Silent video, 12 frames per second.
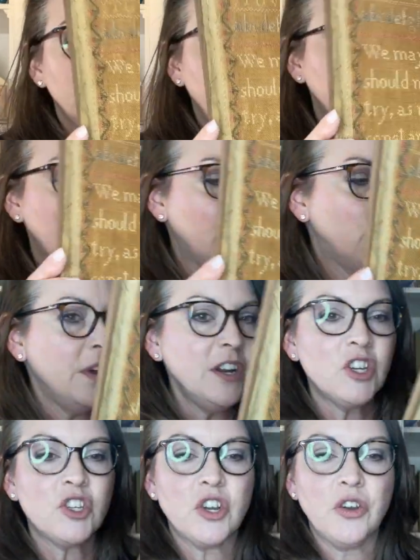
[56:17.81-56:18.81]
But I want
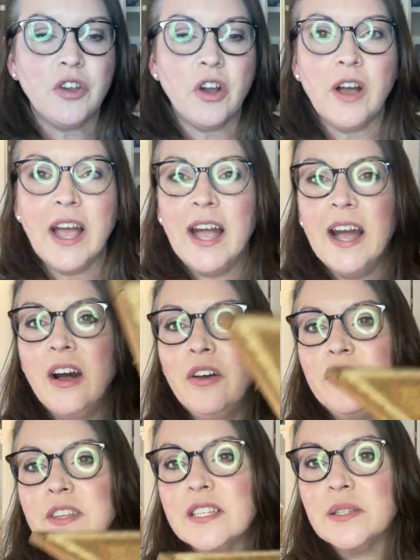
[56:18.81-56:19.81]
to show y'all how
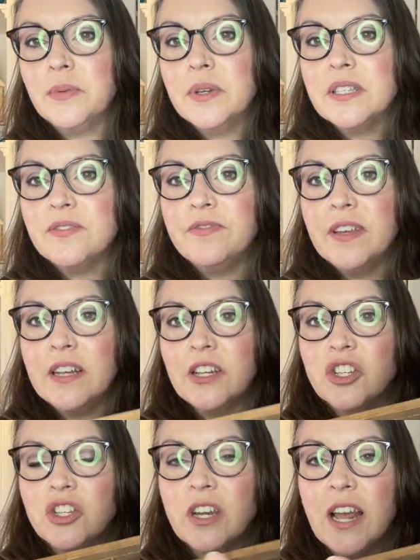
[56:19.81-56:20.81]
this was finished,